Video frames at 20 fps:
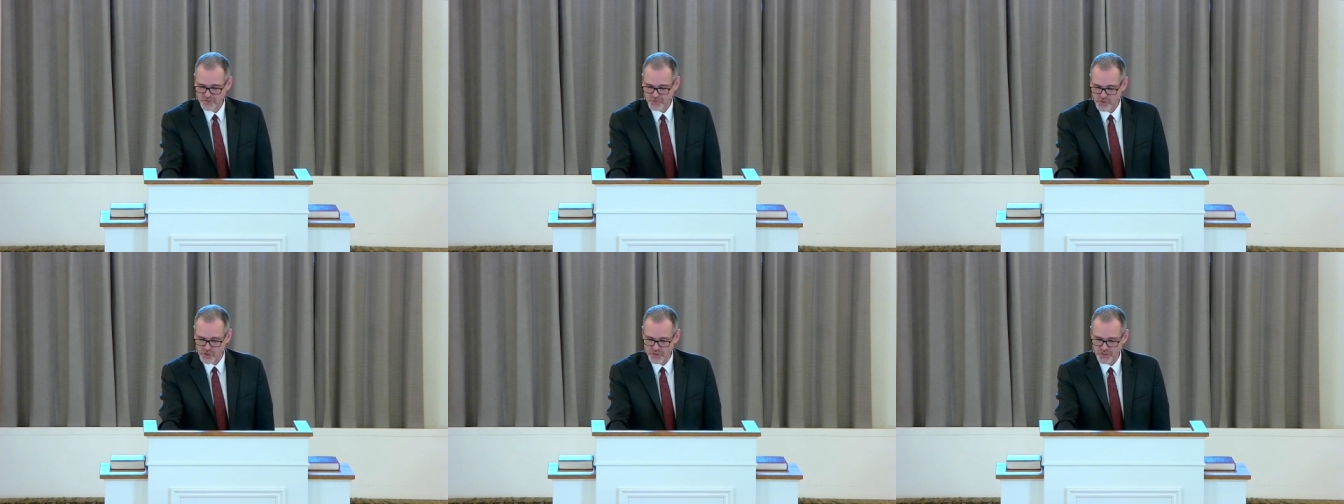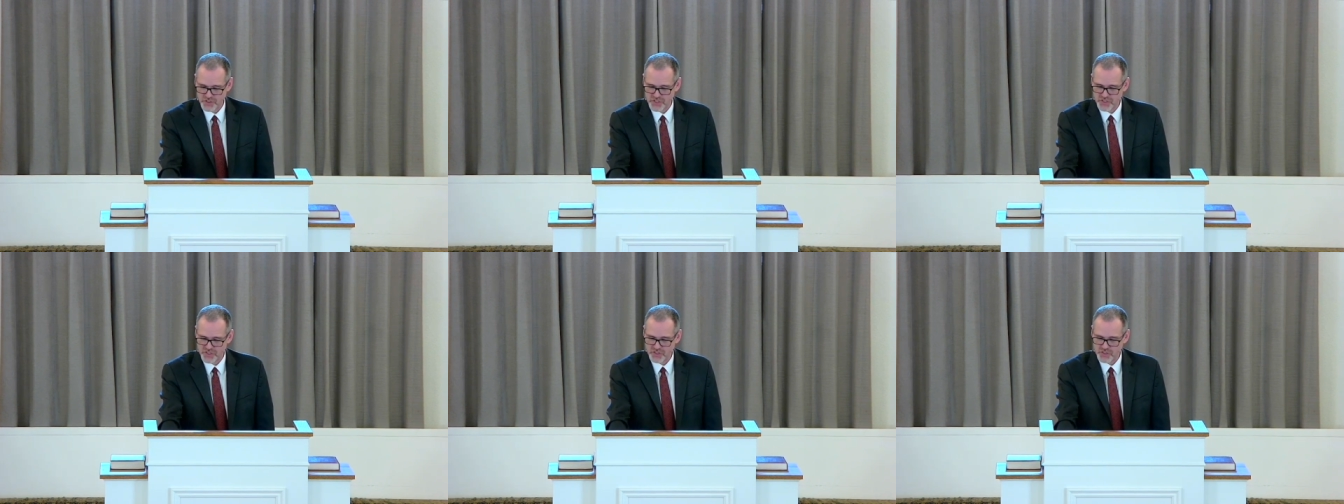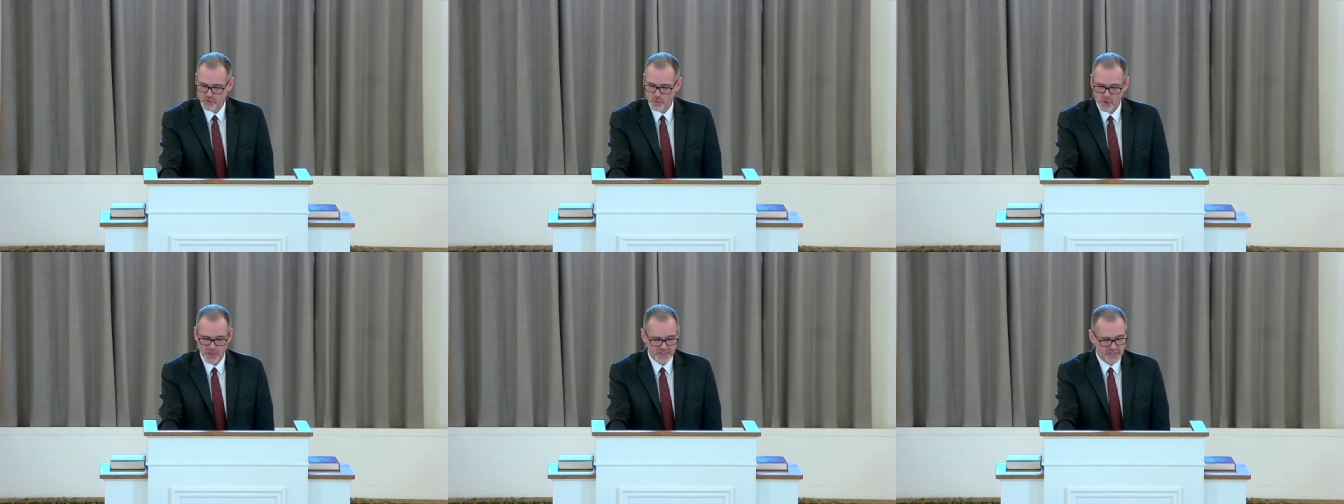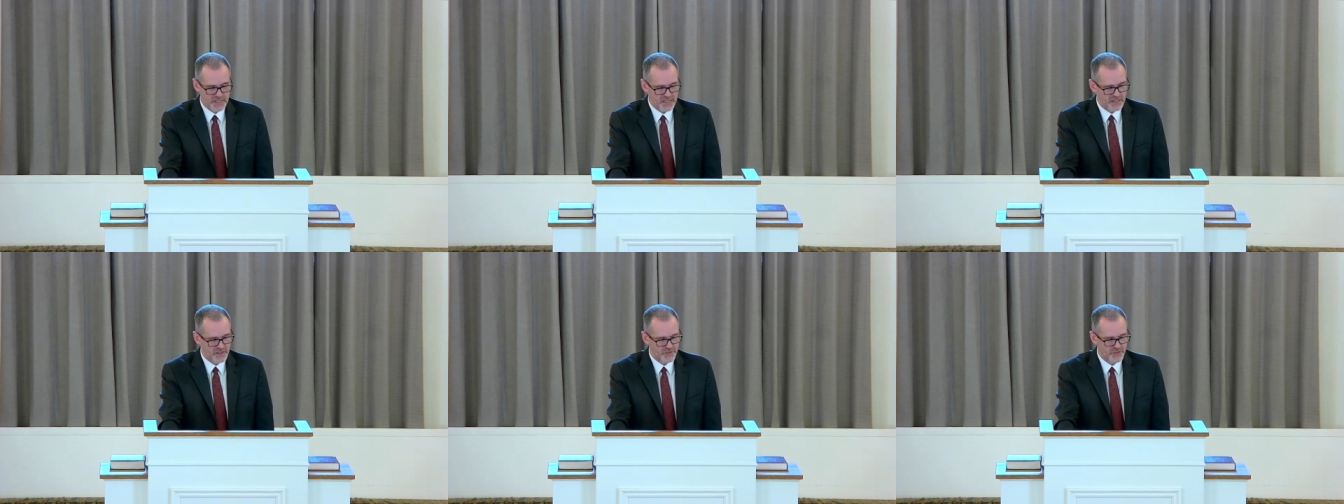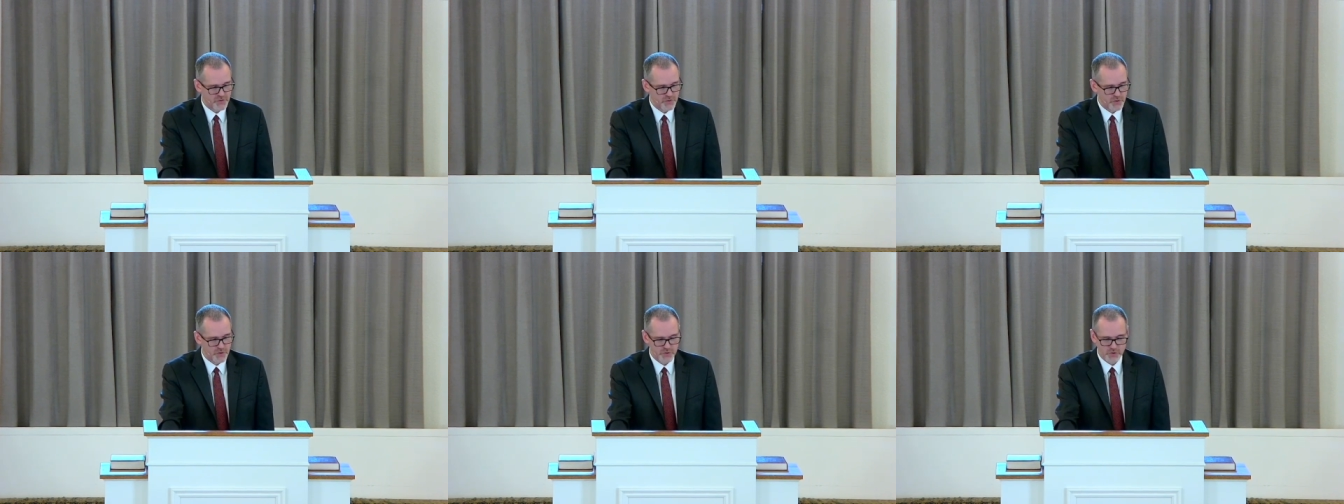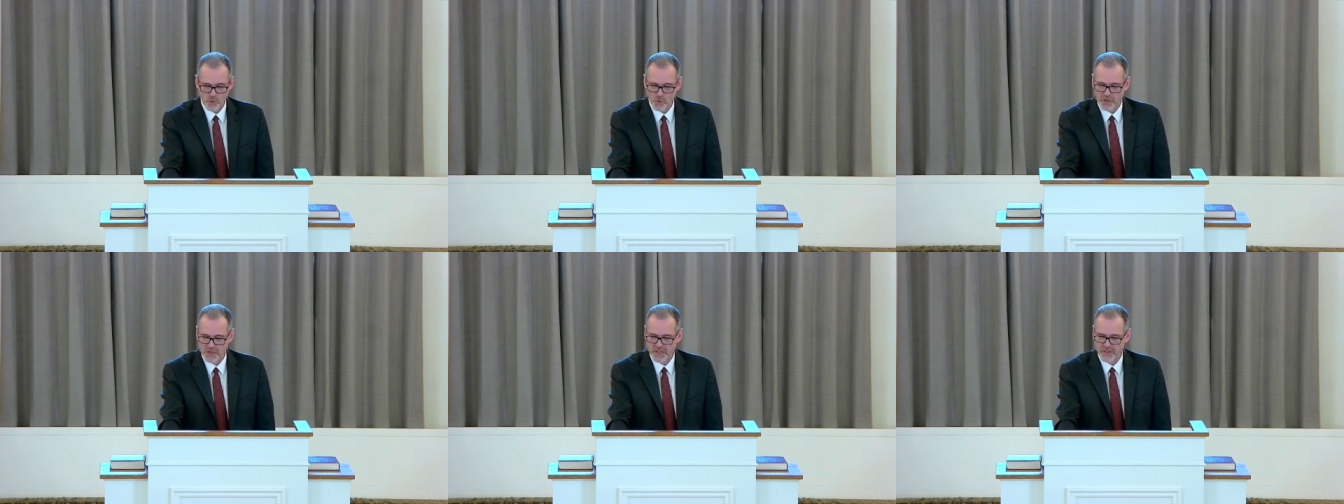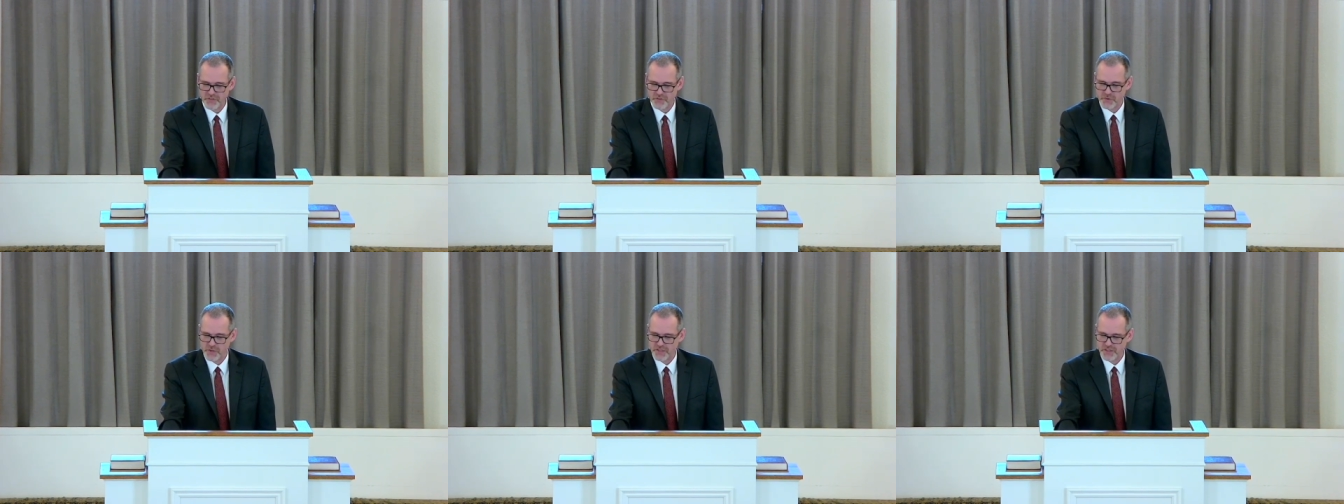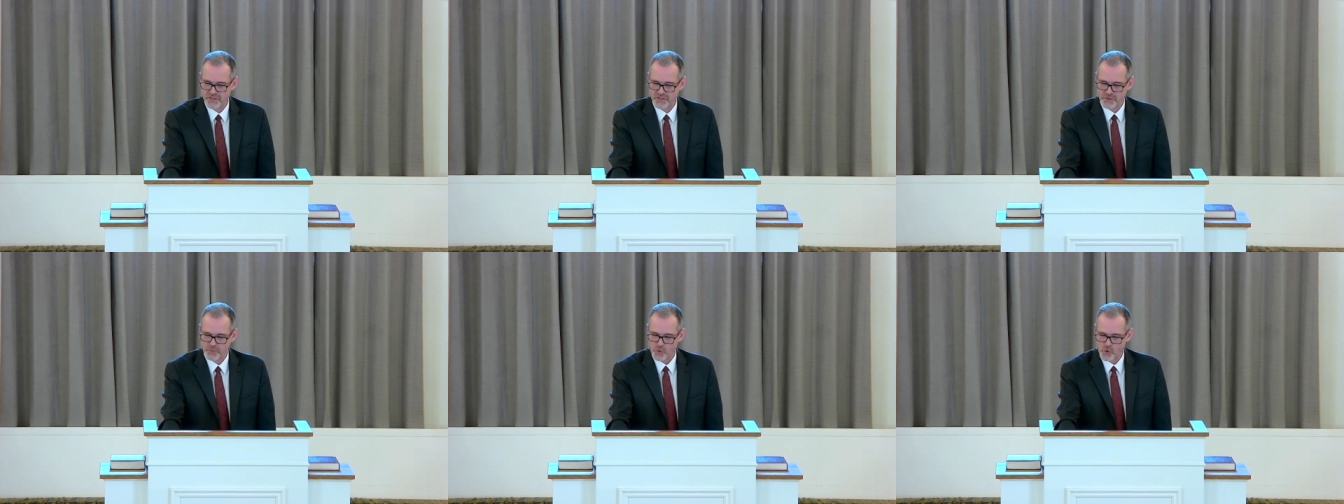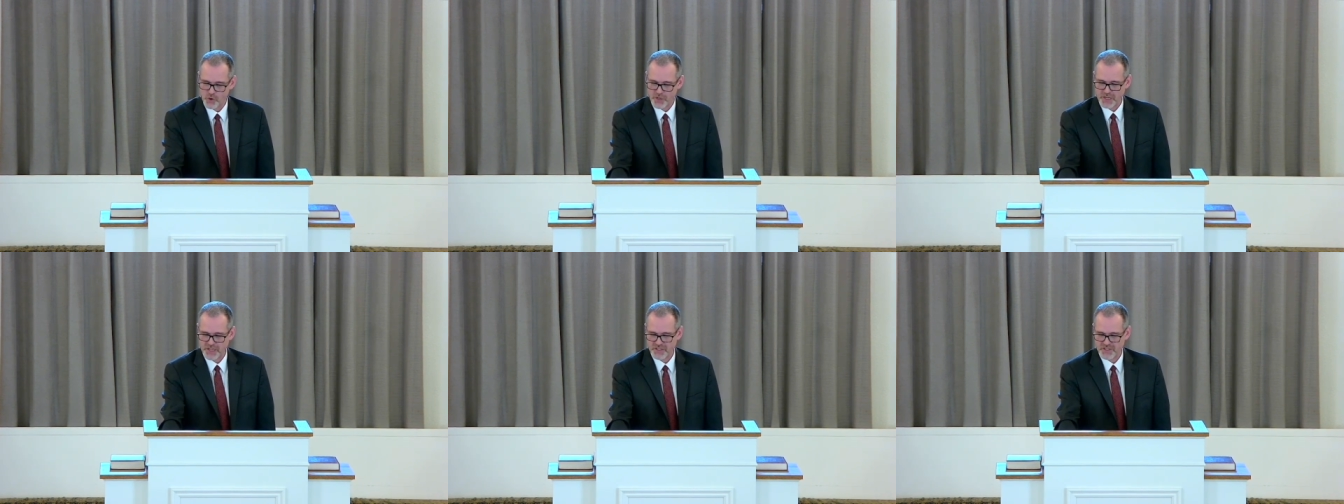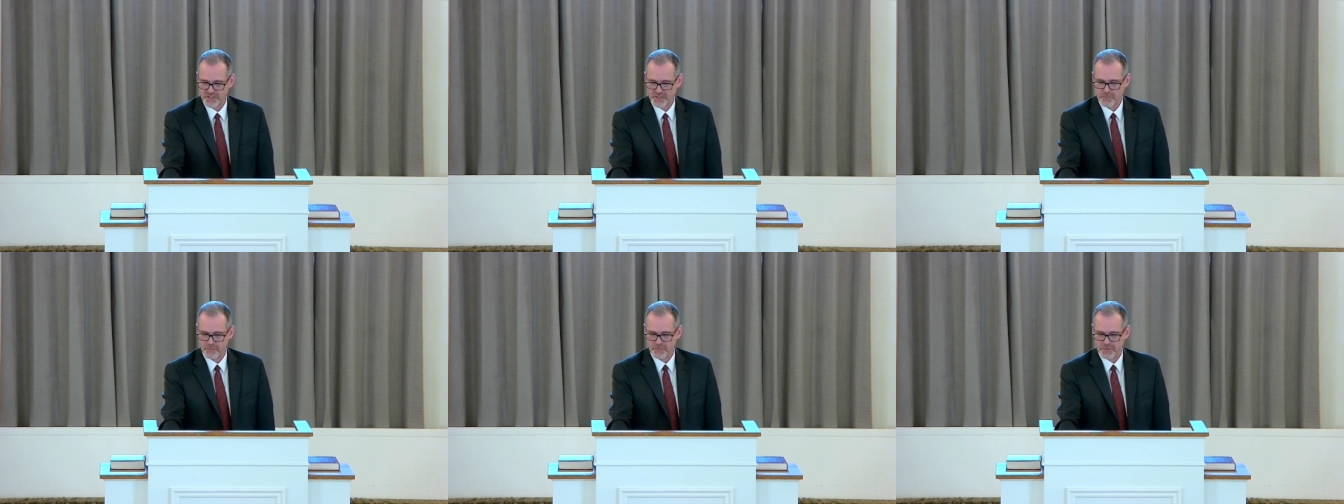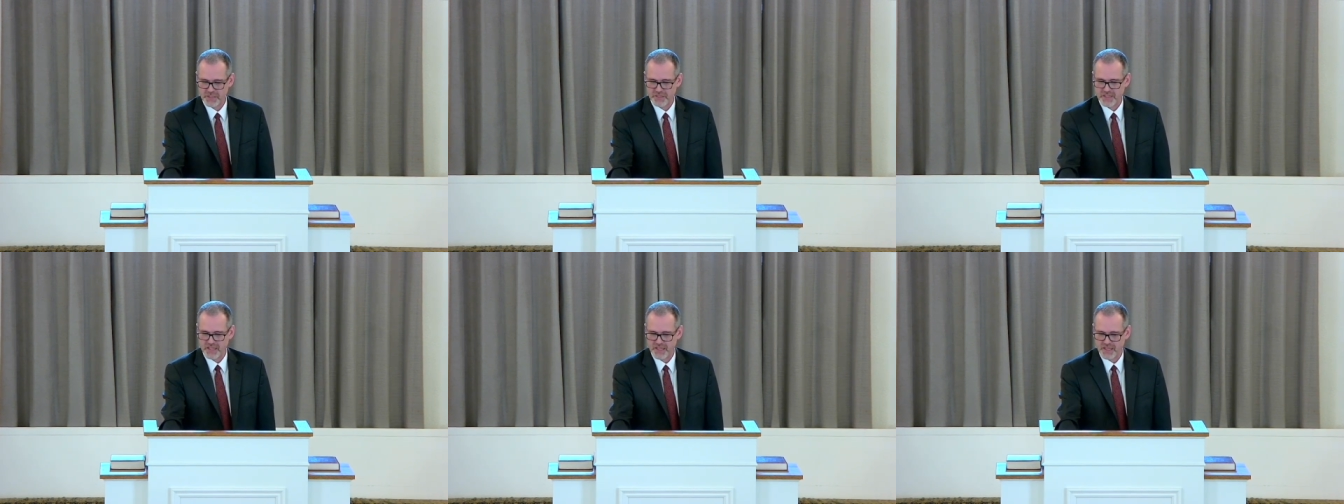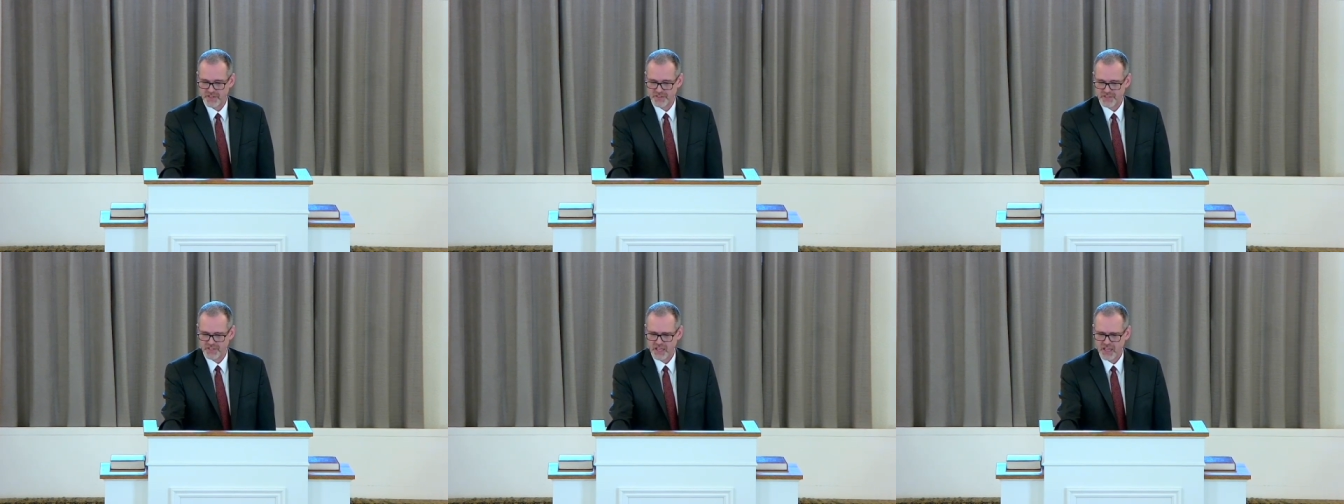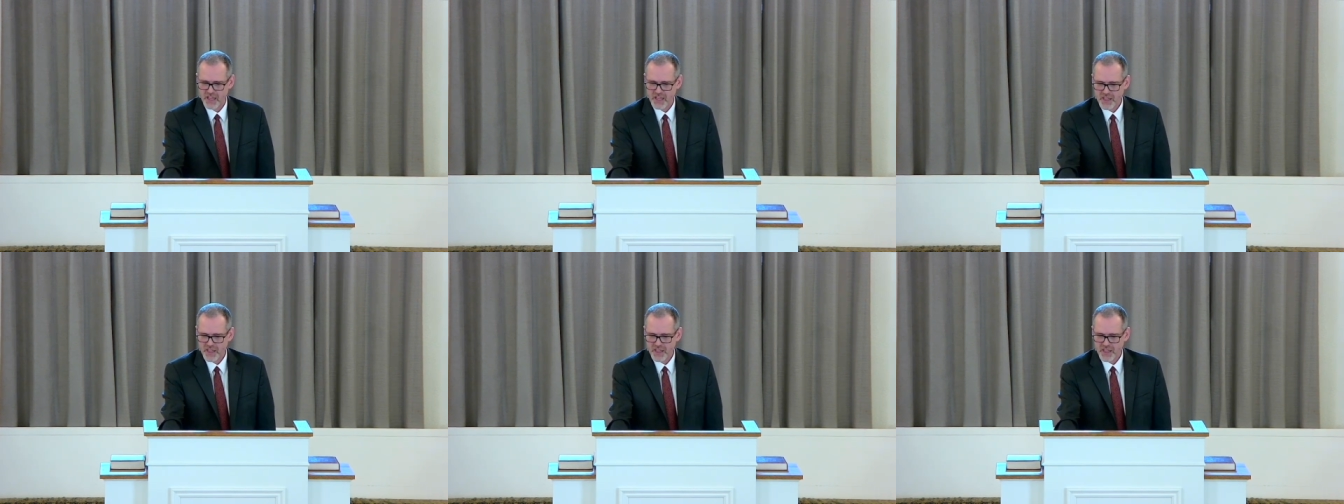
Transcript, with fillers: verses 20 through 23 this morning, is simply this